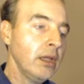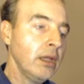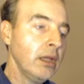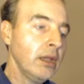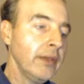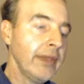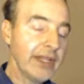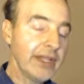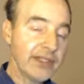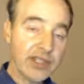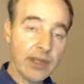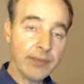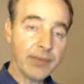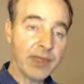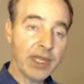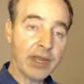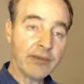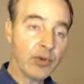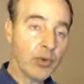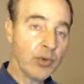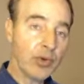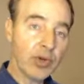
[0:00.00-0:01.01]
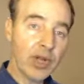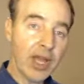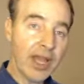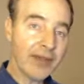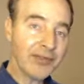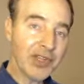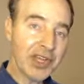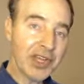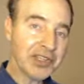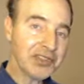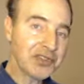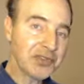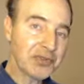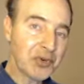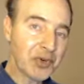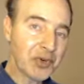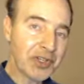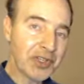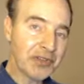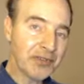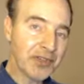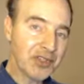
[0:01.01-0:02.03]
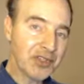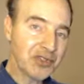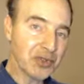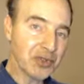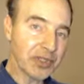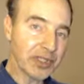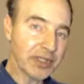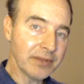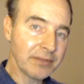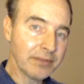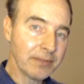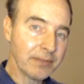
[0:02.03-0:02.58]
that's something everyone will have to answer for individually.